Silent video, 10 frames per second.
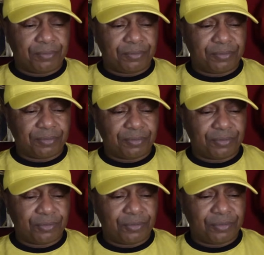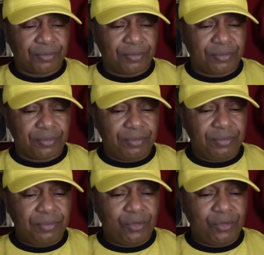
Nothing is said.